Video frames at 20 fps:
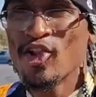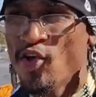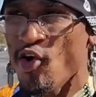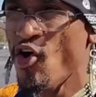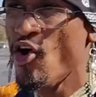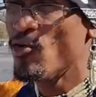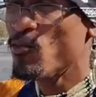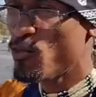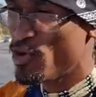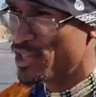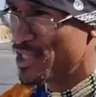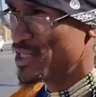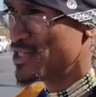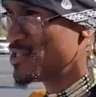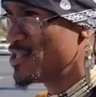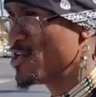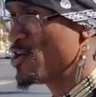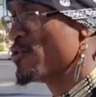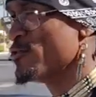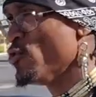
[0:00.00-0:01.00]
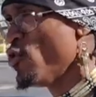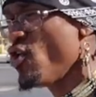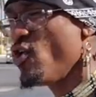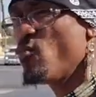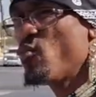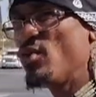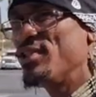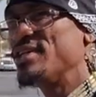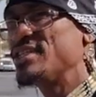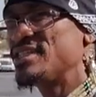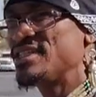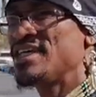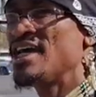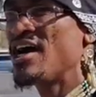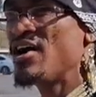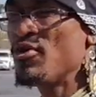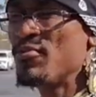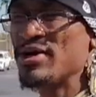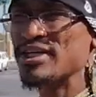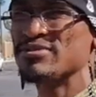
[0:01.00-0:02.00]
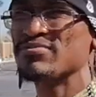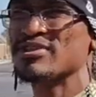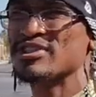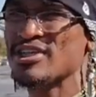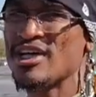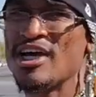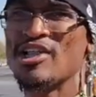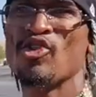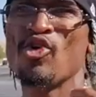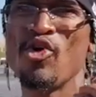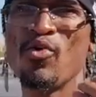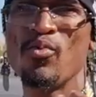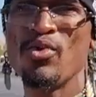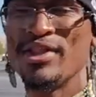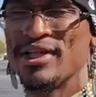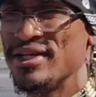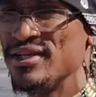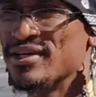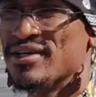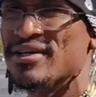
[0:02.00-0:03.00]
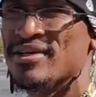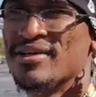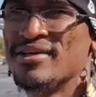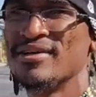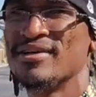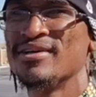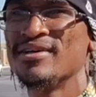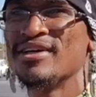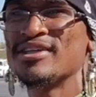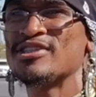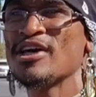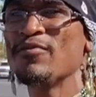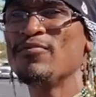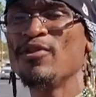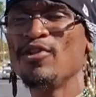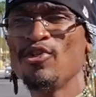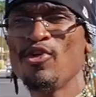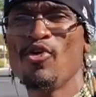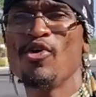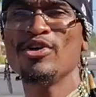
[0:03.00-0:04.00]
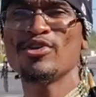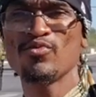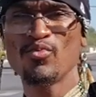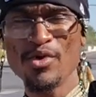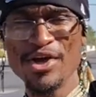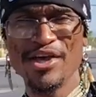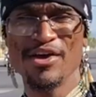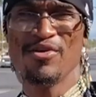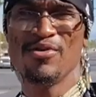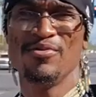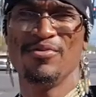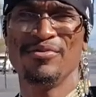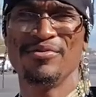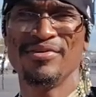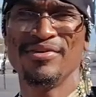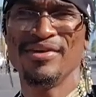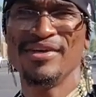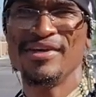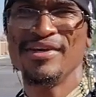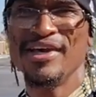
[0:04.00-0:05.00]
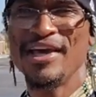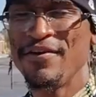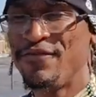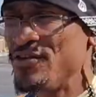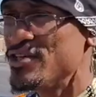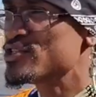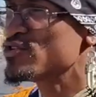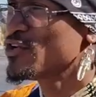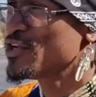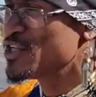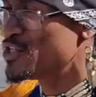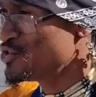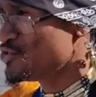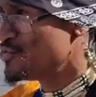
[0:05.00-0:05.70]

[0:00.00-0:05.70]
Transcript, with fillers: Lord willing. Lord willing, Tiahu Bashmashai, Lord willing. It's of the Lord's will if he's going to